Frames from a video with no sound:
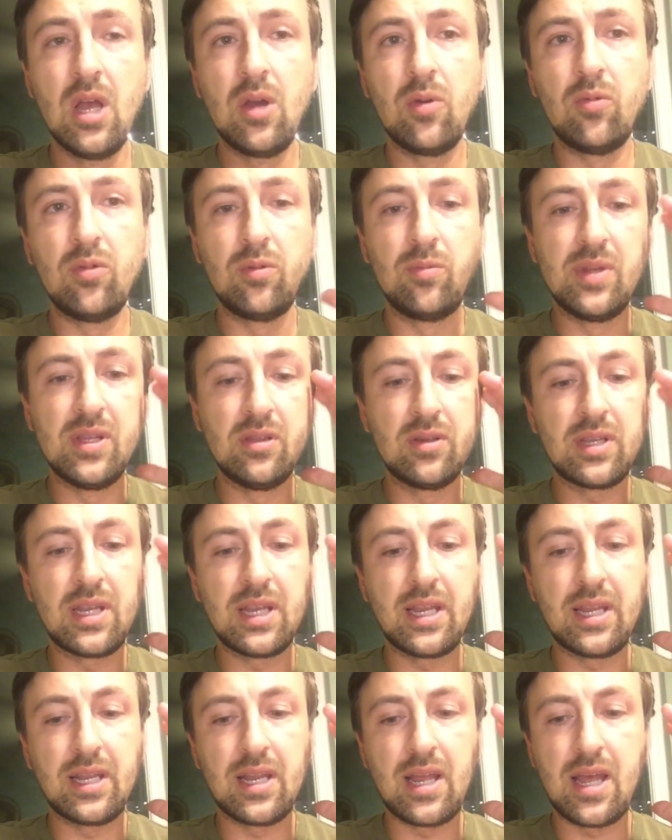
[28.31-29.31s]
We'll be
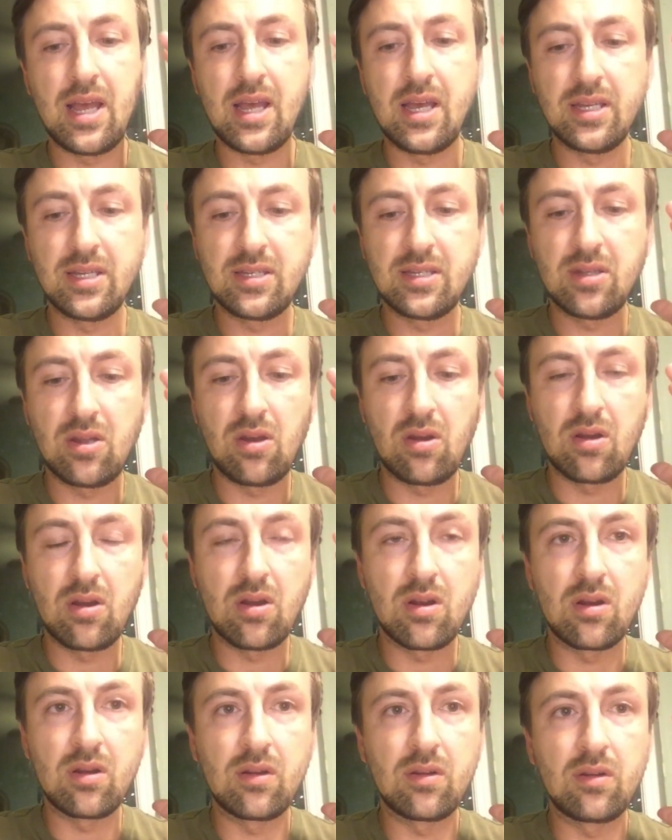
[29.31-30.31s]
looking at
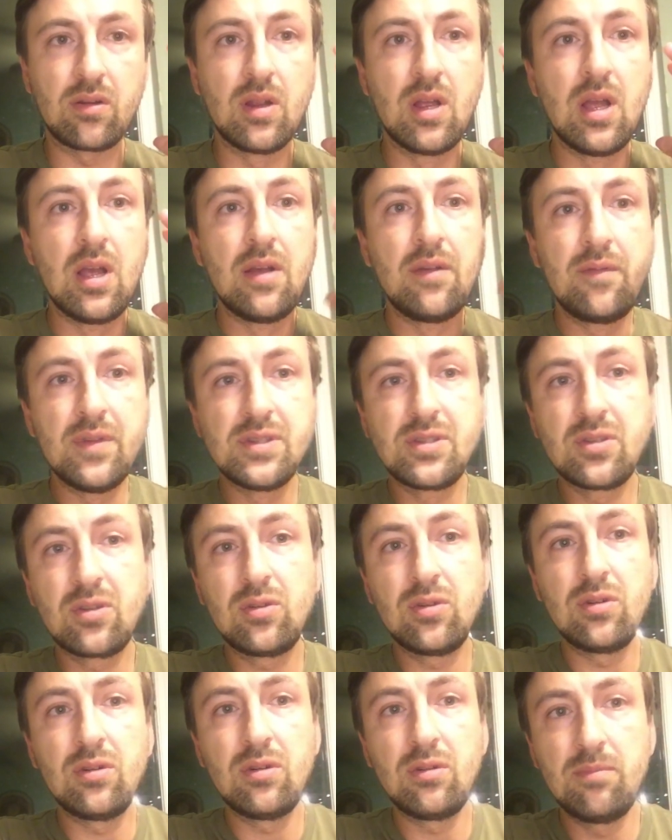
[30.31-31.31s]
our
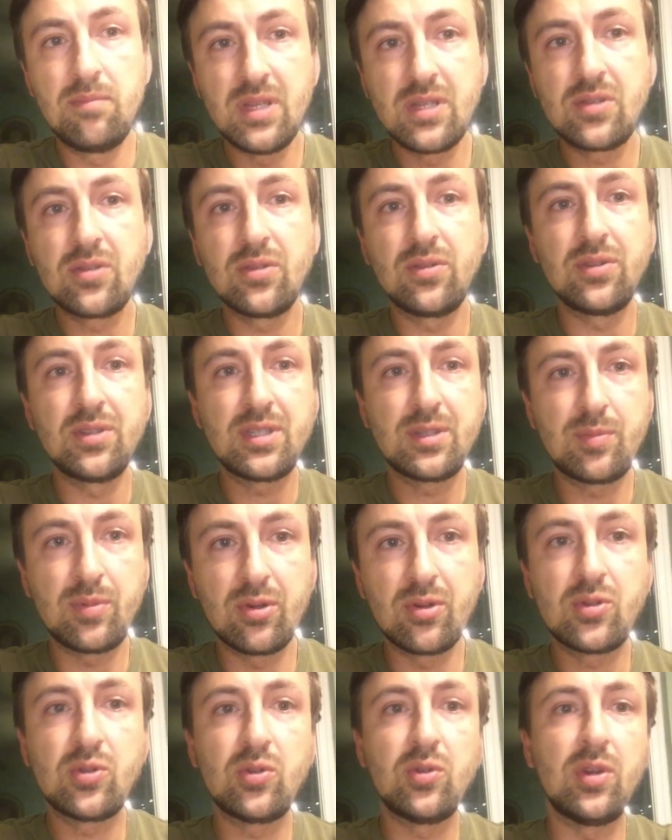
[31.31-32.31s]
physical, mental,
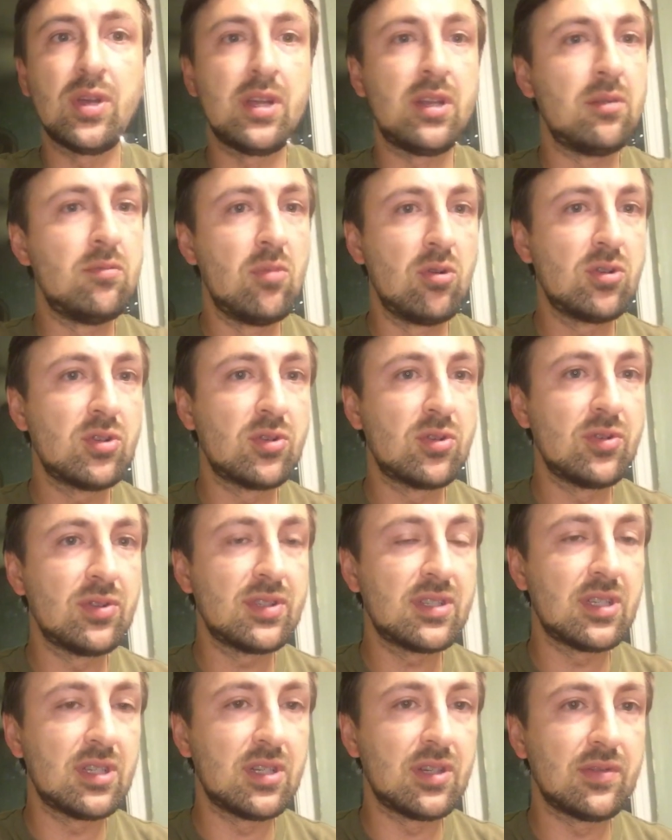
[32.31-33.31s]
spiritual, and emotional
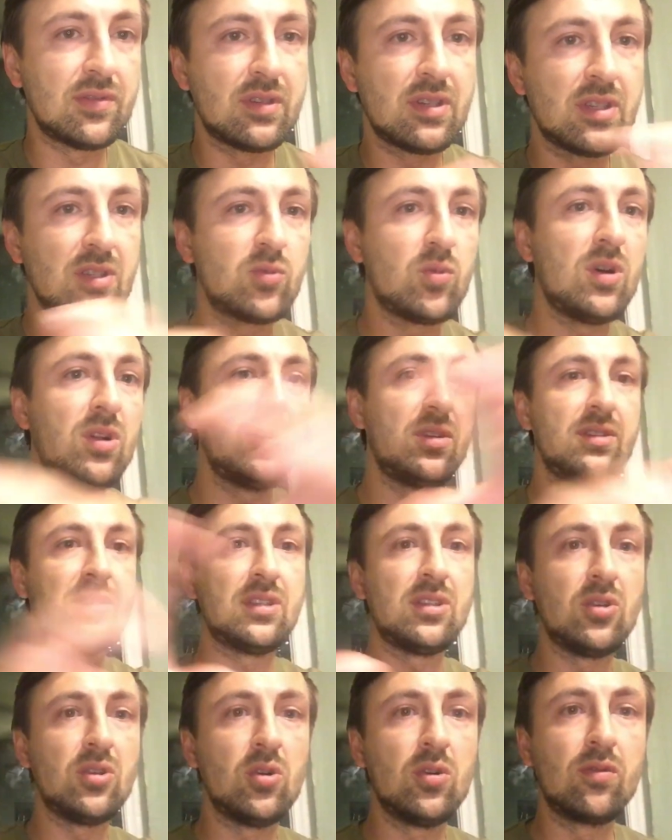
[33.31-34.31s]
selves, as well as
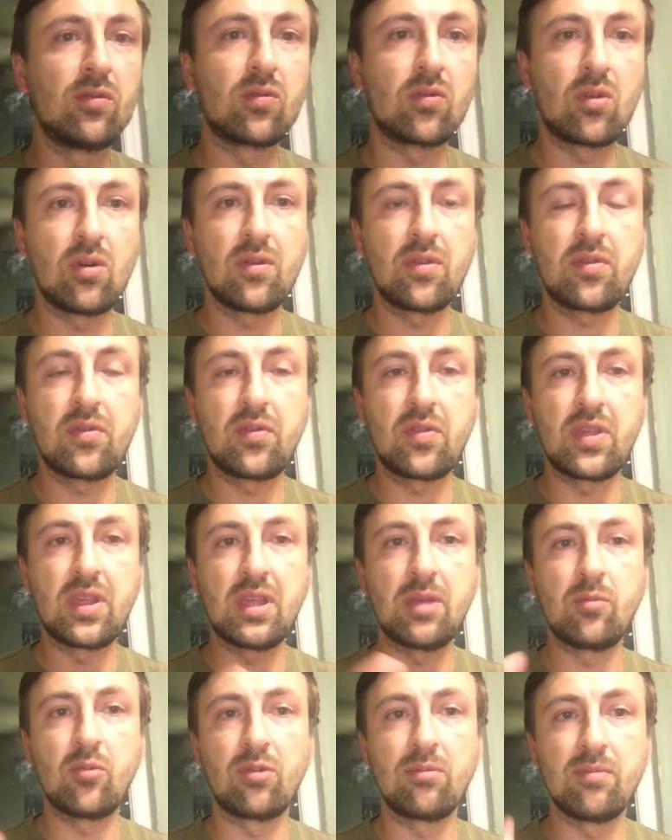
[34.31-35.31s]
an overall
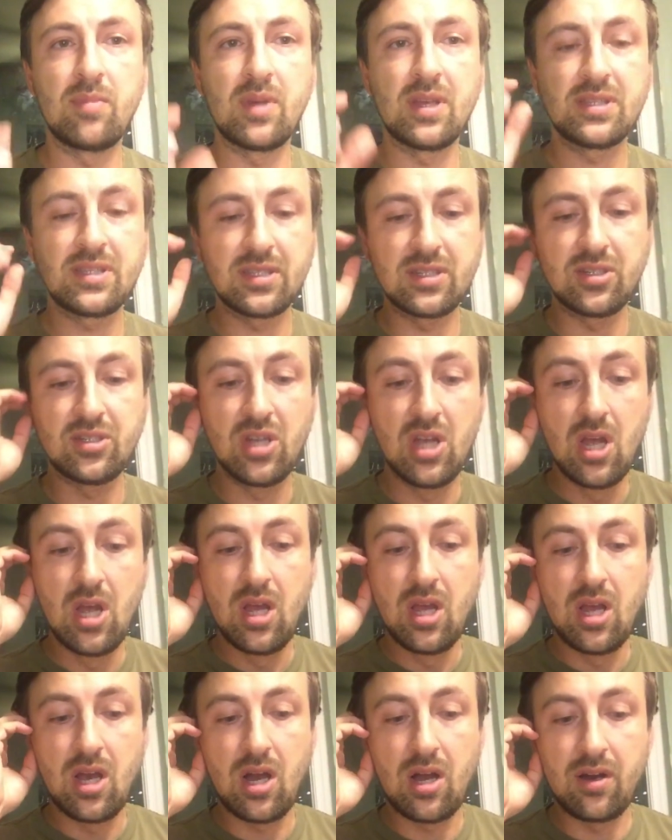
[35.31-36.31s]
theme or message
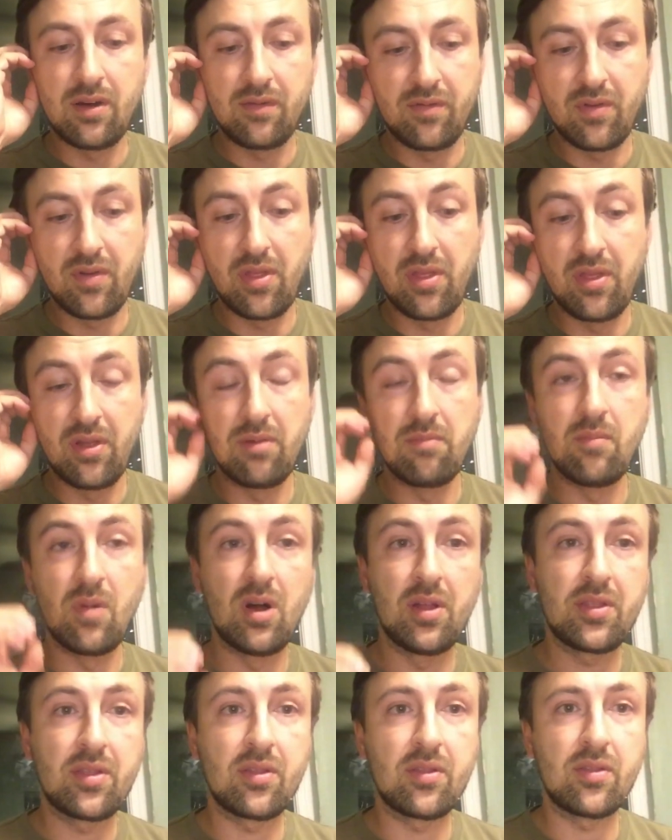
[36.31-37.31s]
of the
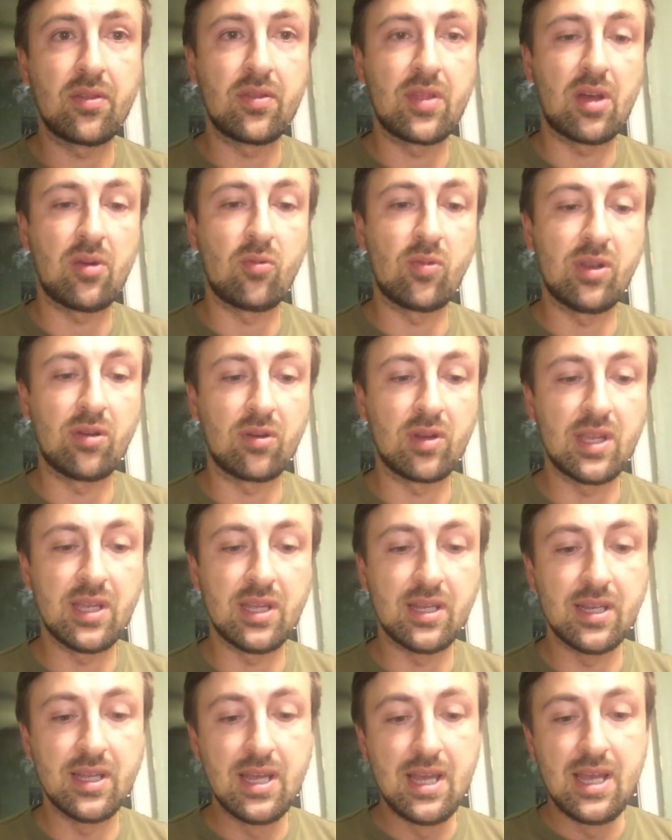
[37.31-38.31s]
month that we are
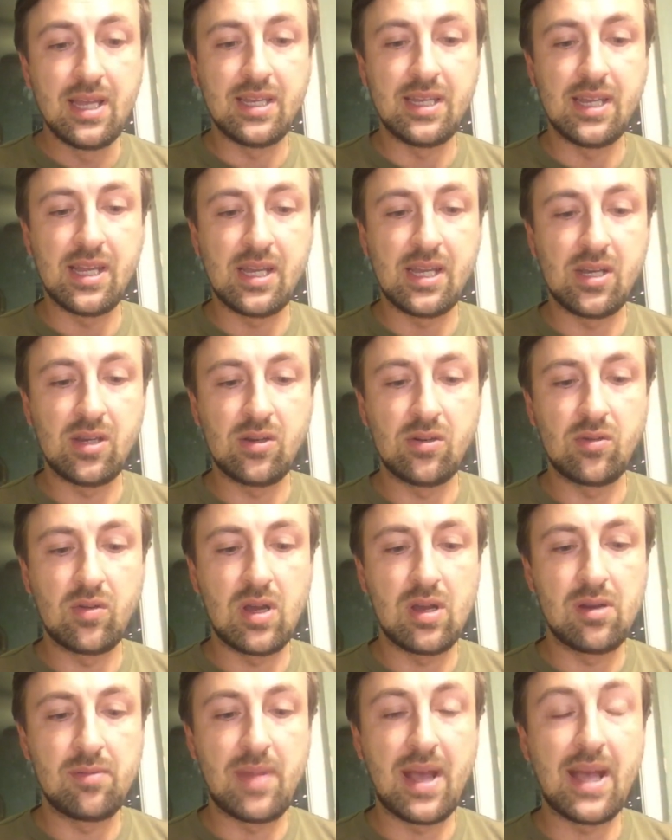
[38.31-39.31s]
in.
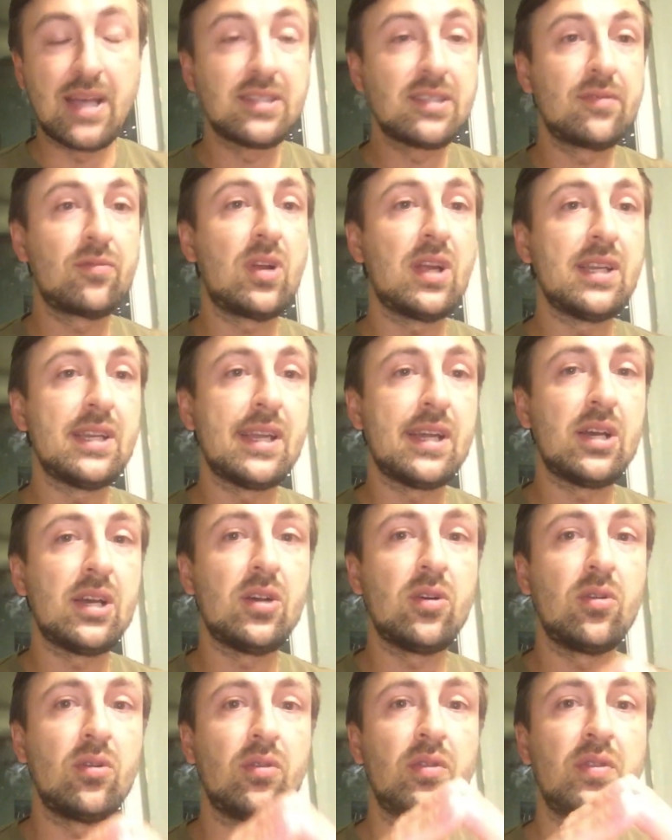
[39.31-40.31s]
Now, as of right
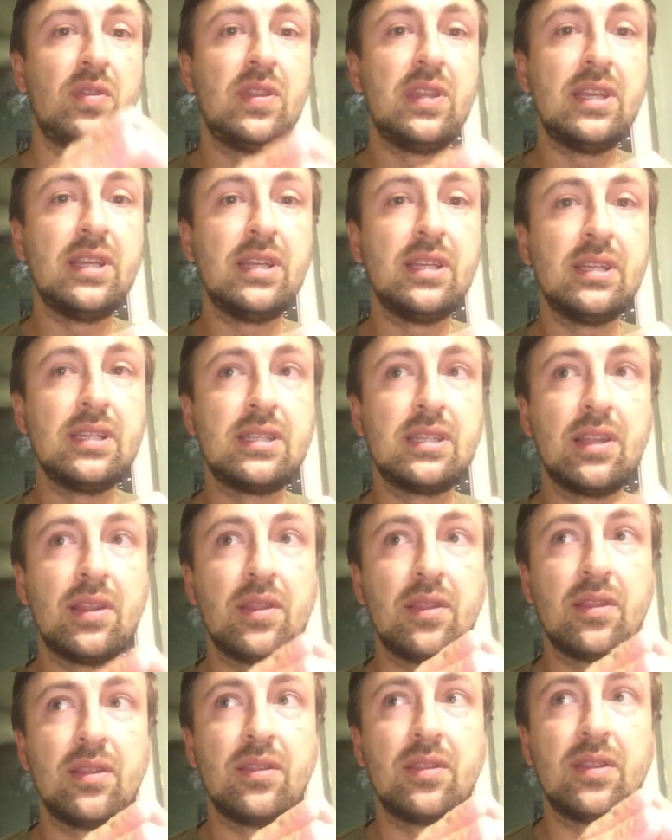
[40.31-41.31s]
now,
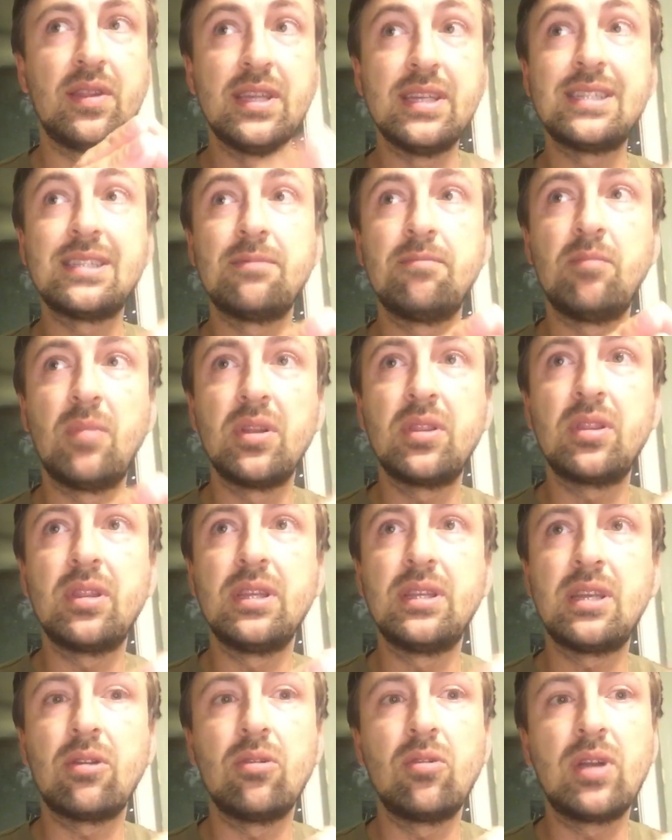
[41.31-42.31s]
this monthly
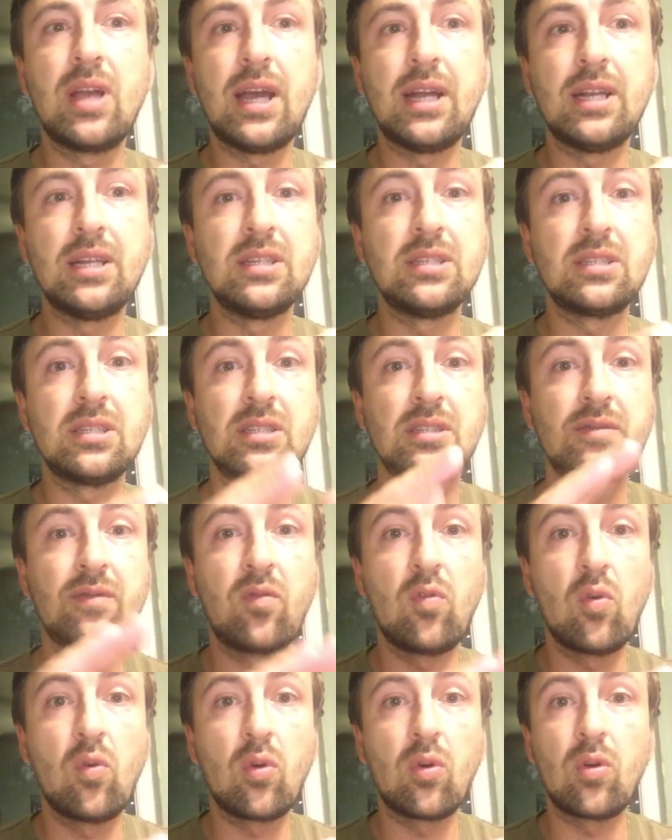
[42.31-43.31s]
tarot guidance is
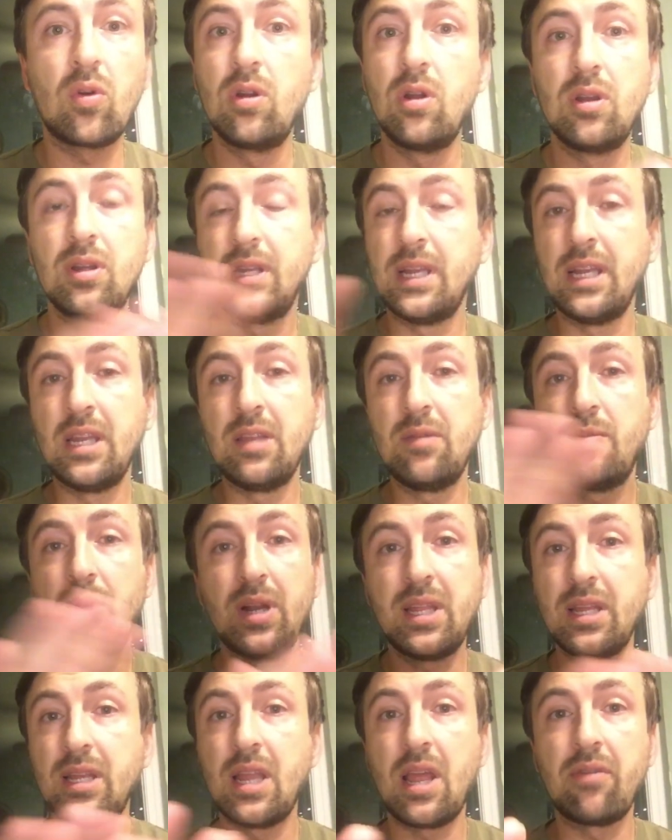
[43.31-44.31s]
for
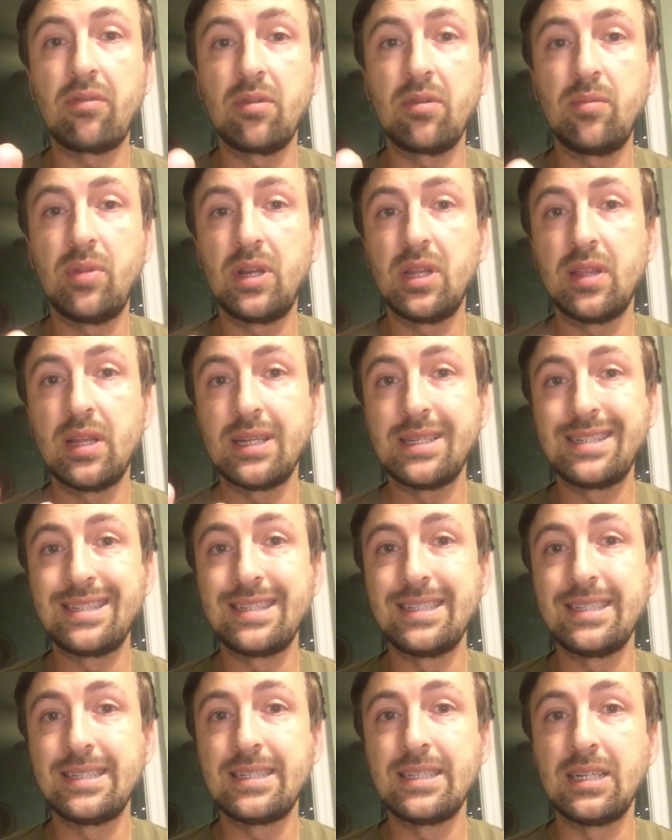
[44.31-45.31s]
anybody and everybody that is
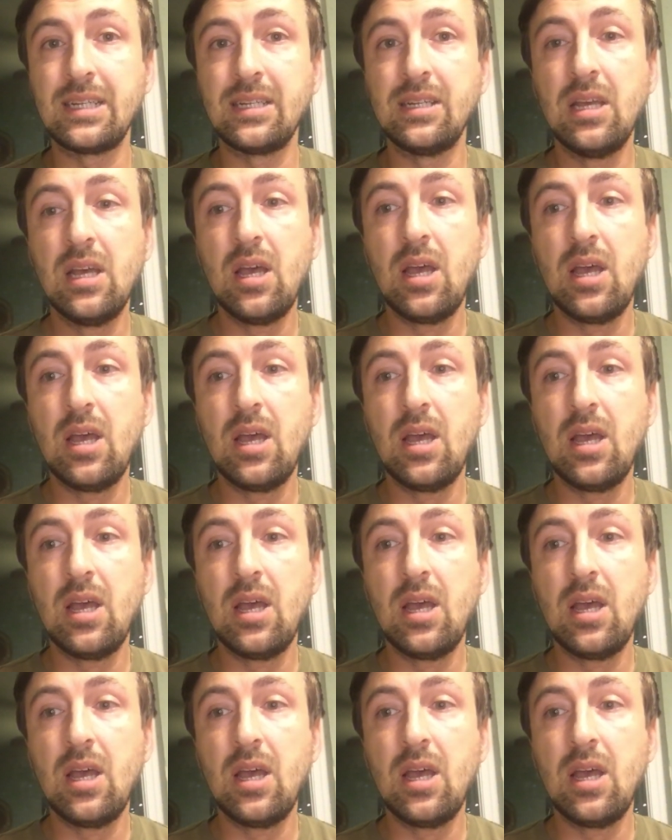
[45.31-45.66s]
listening.